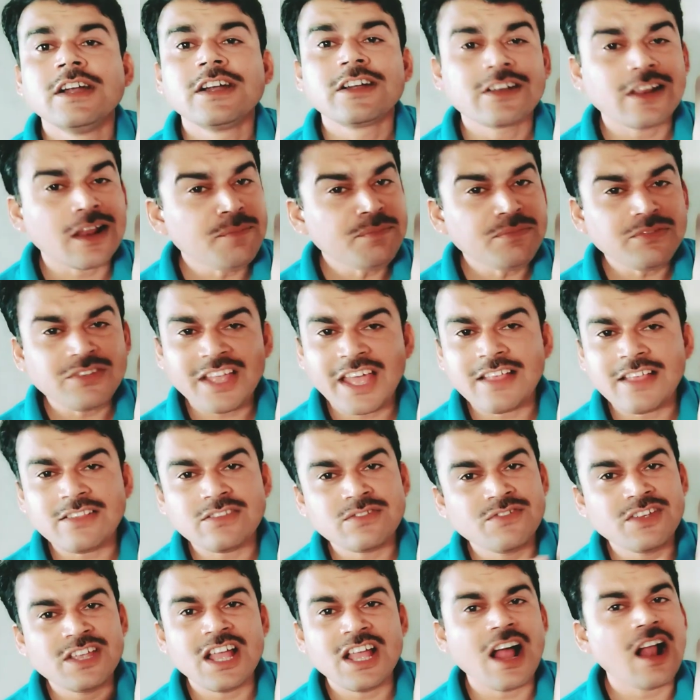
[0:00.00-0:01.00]
Trump says
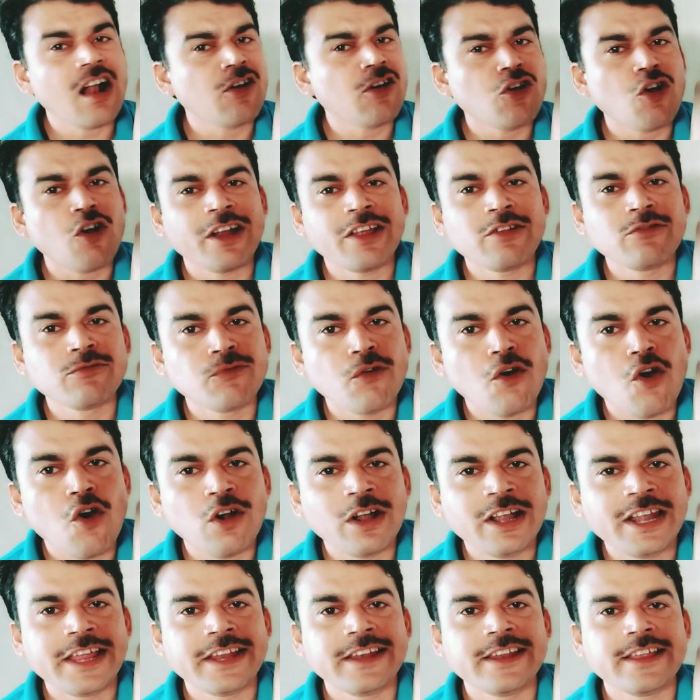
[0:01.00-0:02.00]
we are not
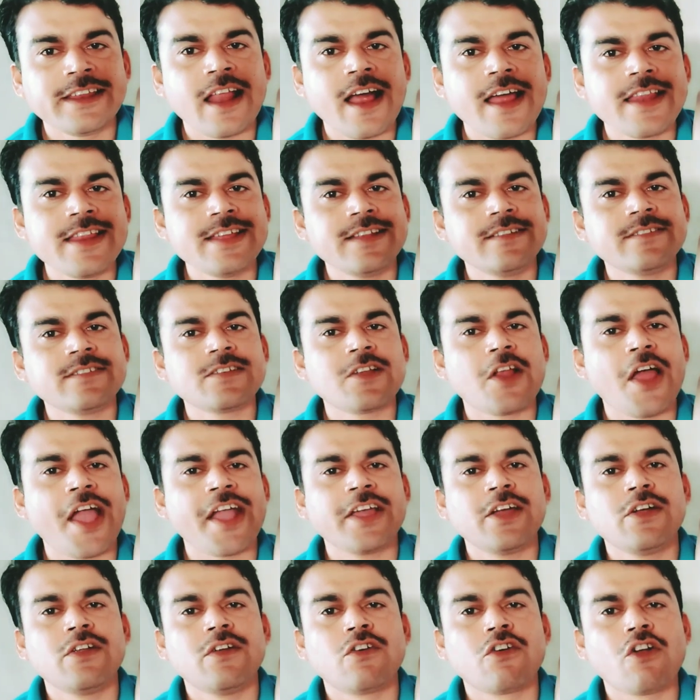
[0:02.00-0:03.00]
involved in Iranian's
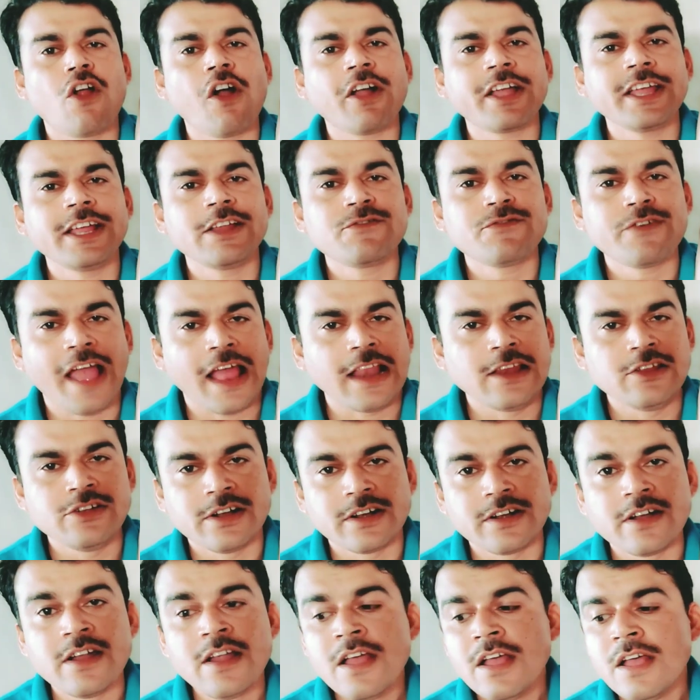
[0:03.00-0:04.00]
rocket
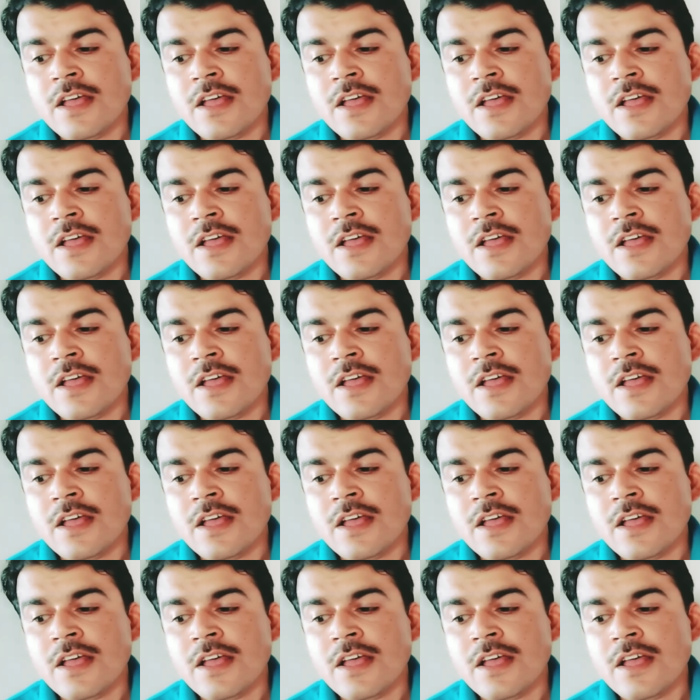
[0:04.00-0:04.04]
failure.